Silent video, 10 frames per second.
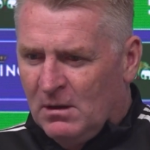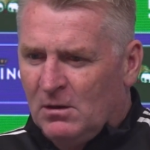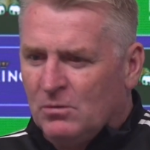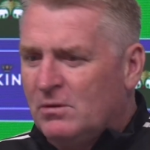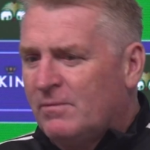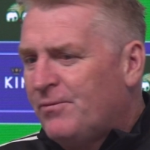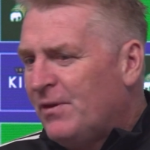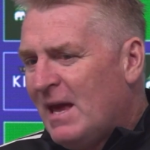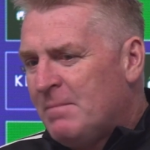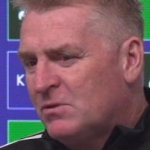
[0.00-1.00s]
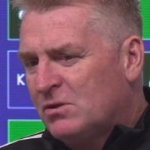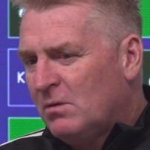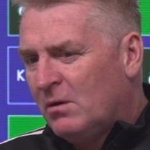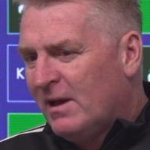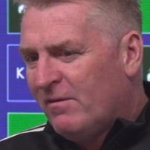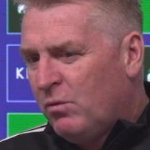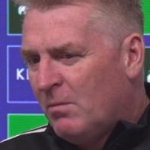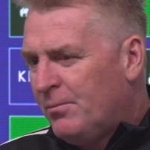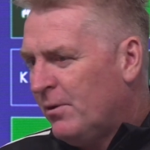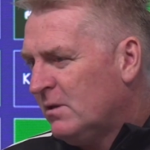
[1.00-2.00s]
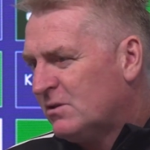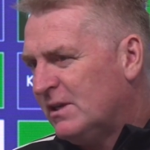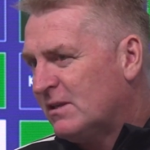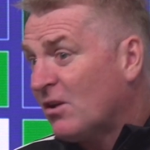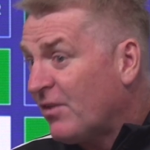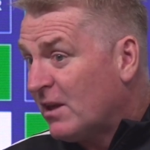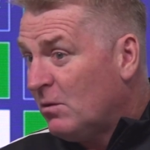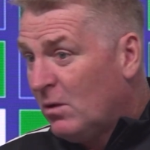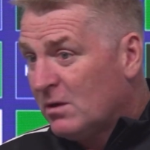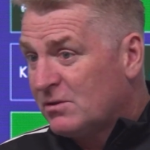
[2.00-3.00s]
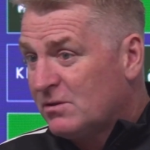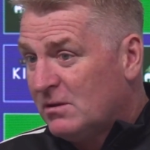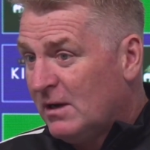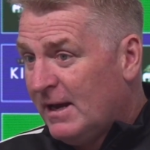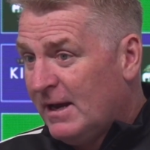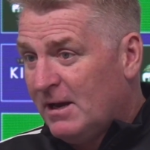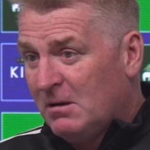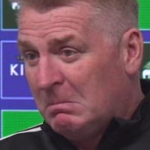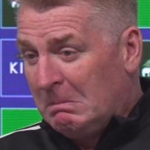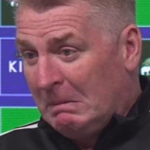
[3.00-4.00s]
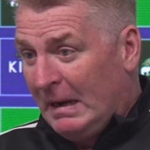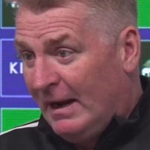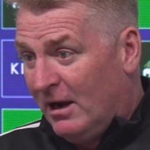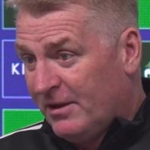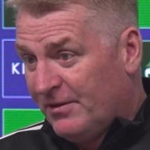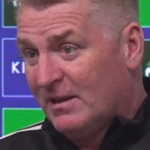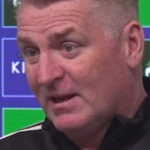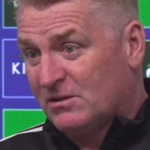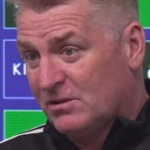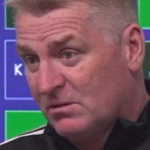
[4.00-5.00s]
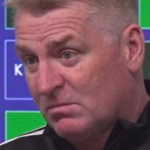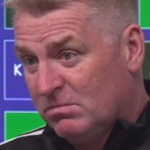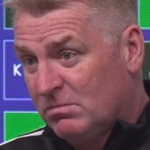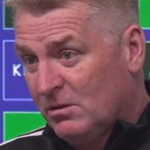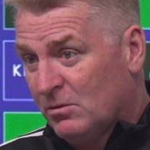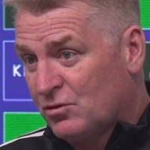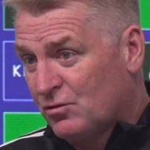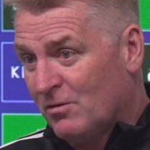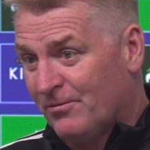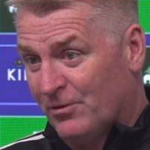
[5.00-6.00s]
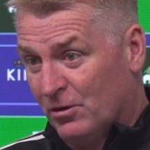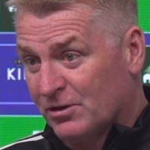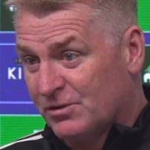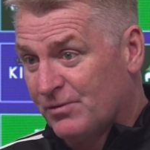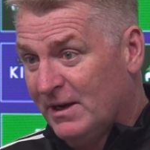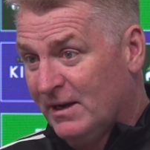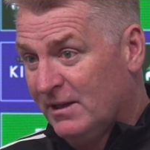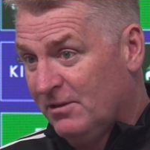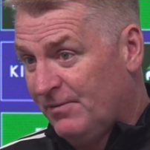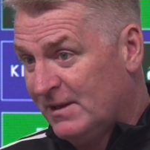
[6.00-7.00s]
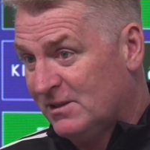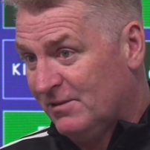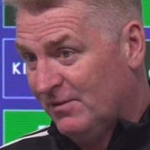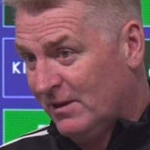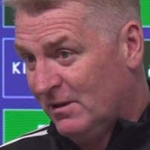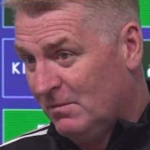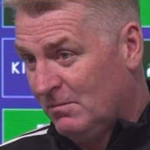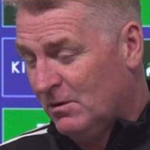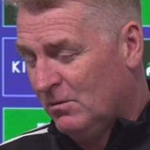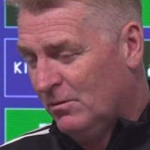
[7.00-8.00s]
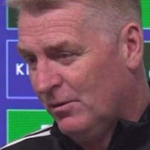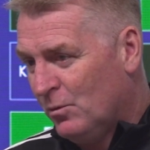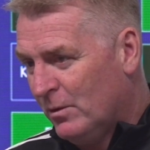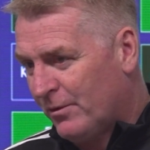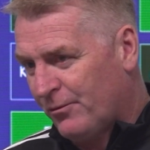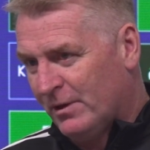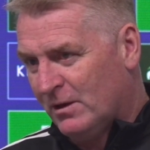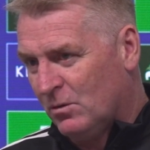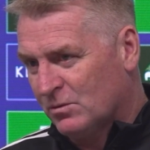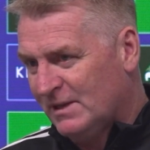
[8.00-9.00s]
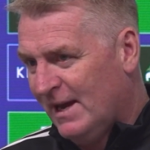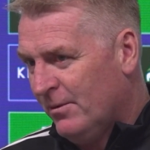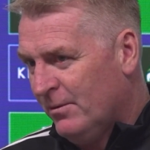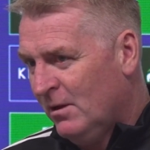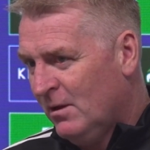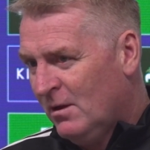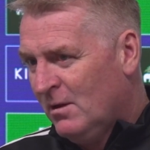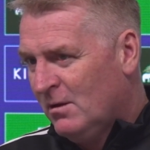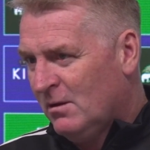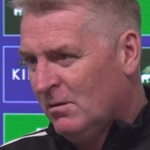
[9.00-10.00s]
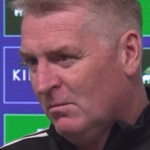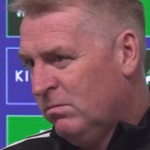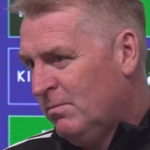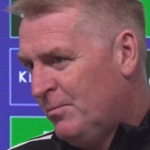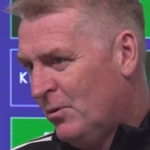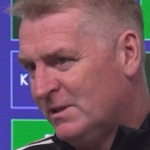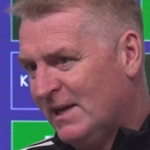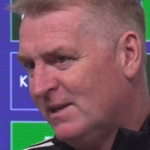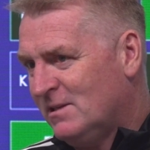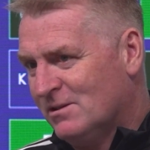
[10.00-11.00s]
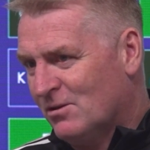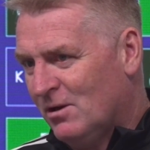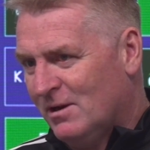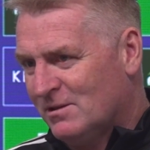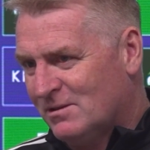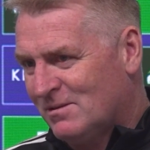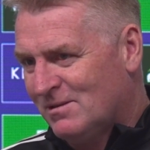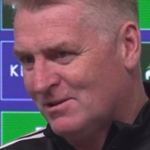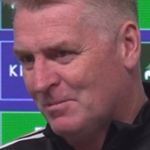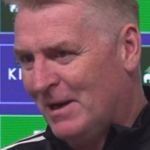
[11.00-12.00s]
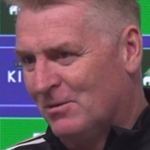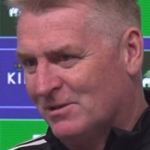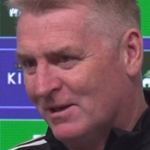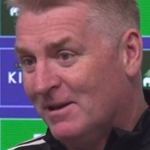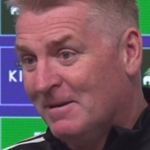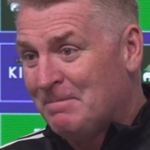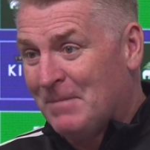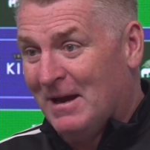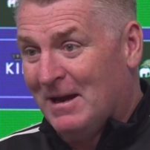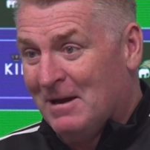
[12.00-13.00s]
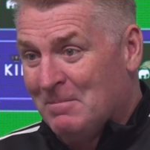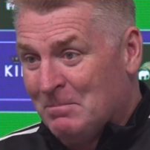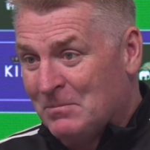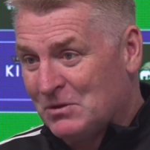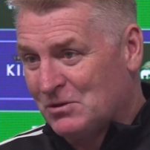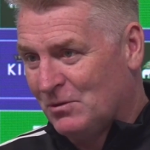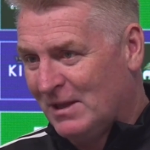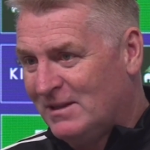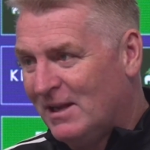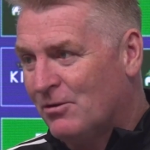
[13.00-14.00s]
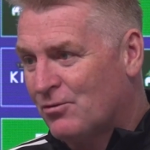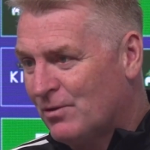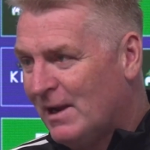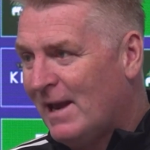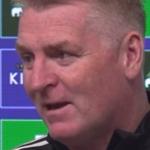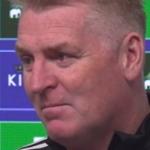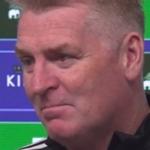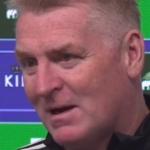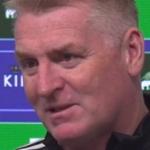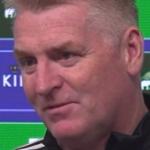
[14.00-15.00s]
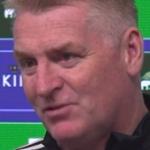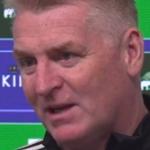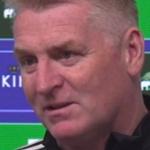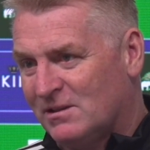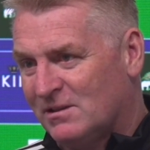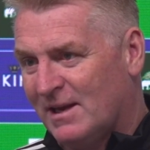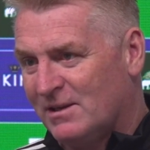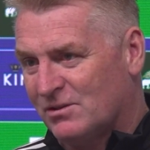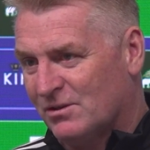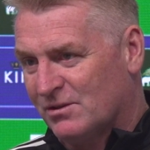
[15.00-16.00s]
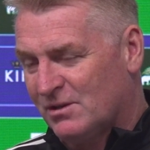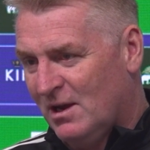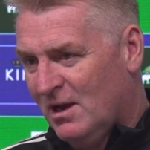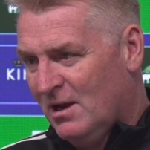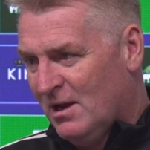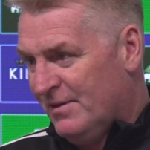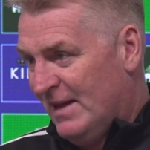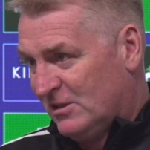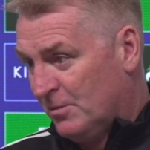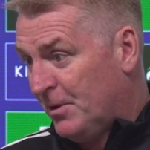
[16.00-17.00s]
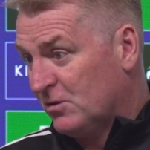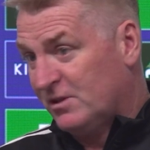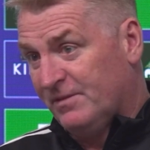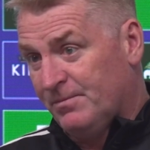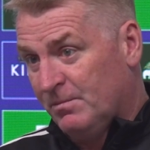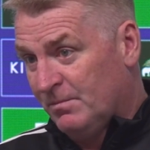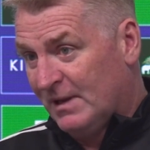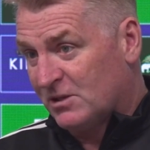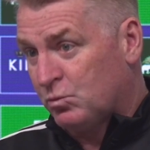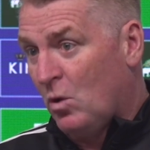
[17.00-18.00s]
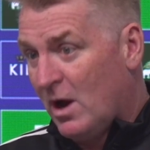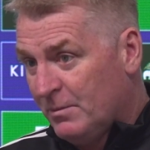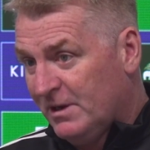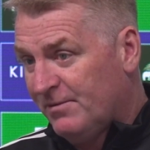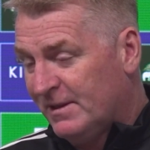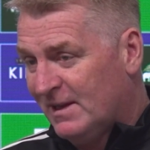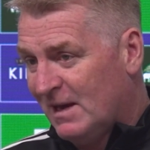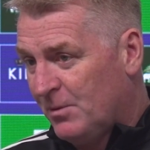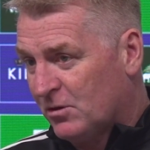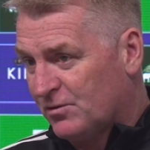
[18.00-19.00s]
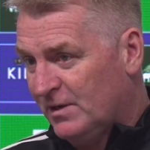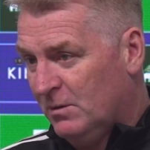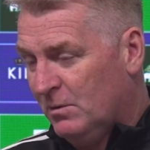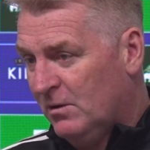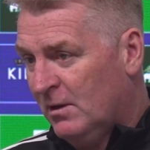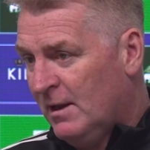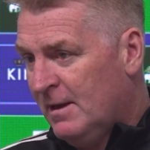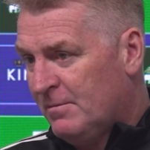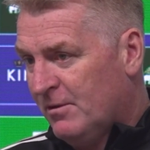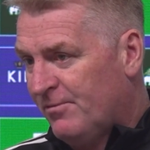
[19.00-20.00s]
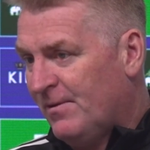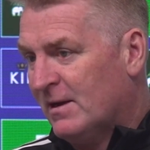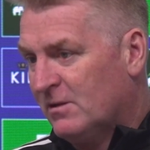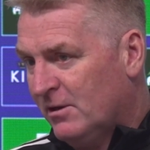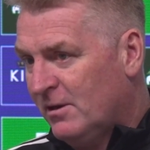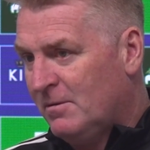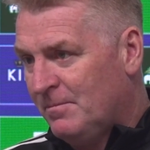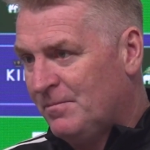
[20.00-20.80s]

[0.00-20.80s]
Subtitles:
know, for them to only have 1.6, I think it was, I think that's, you know, strong for us, really, defensively. You know, although we were three goals down, you know, 0.8 is a penalty. So they didn't create massive chances against us. And that's a positive, and that's why we defended our box really well. The fact that